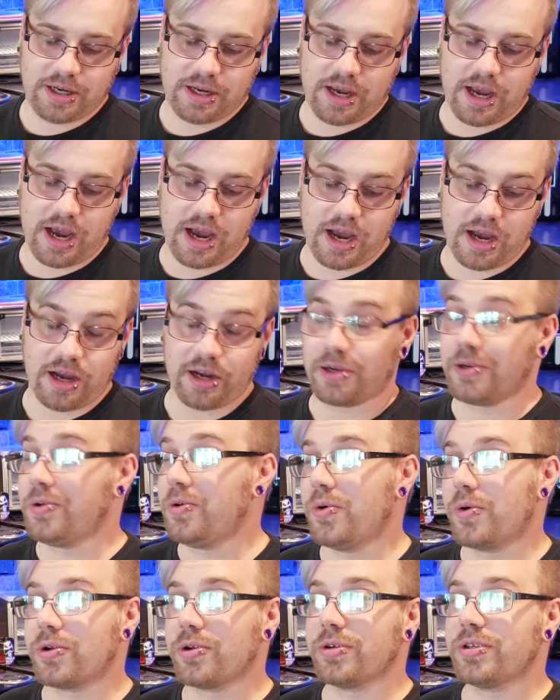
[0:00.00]
a
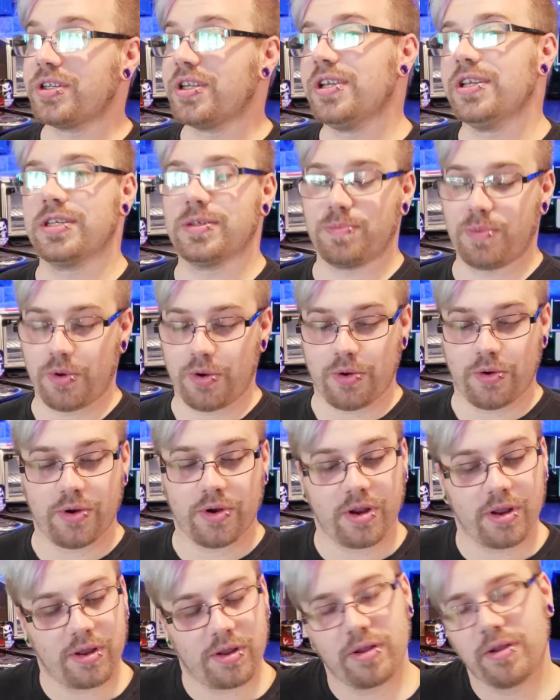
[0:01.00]
1/4
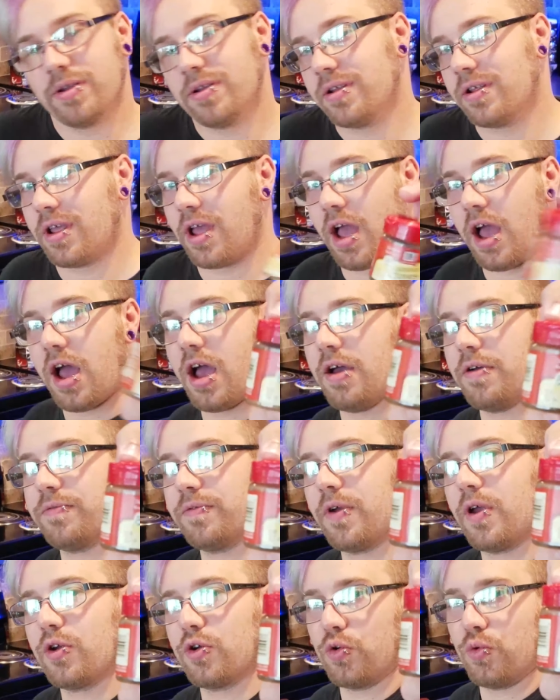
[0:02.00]
teaspoon of
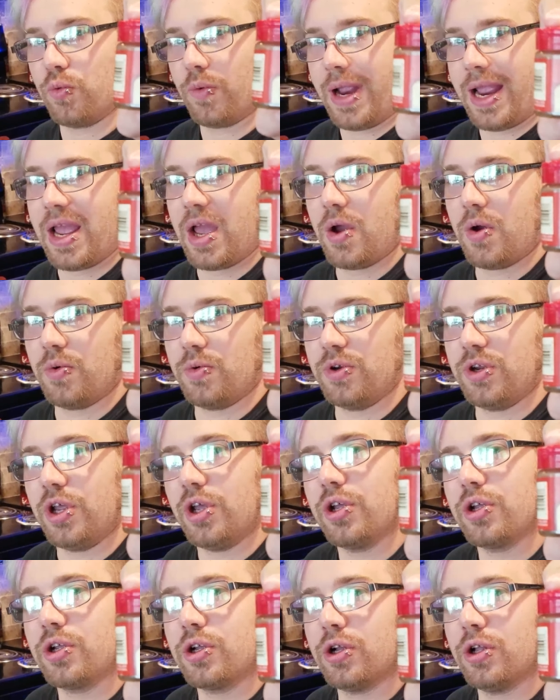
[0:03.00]
ground
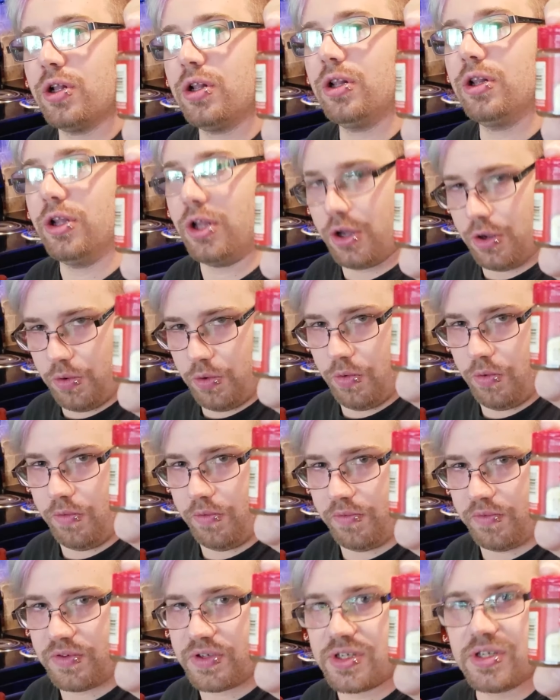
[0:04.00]

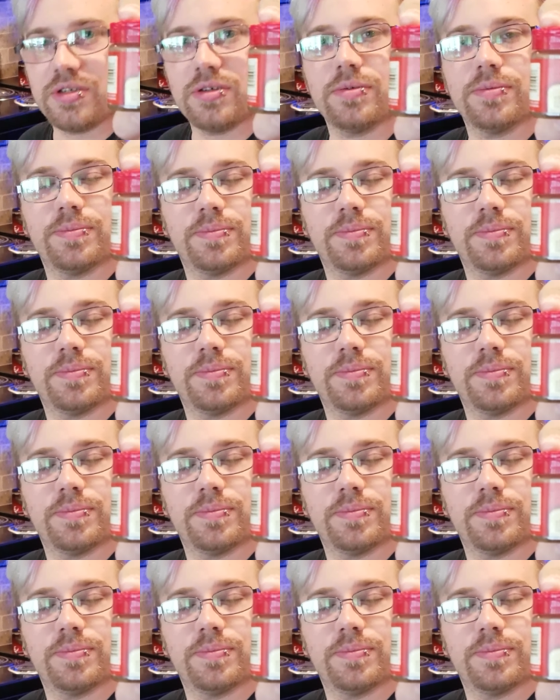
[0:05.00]
cloves.